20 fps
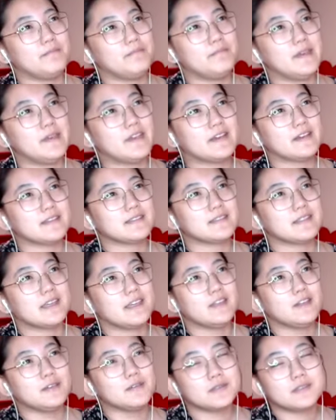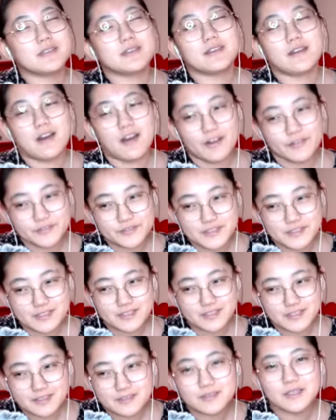because they use it
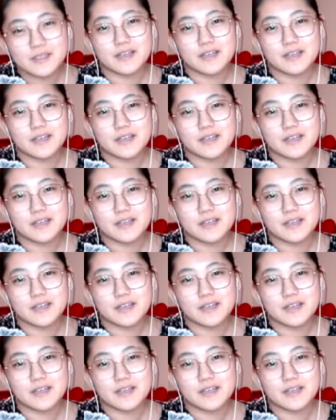often.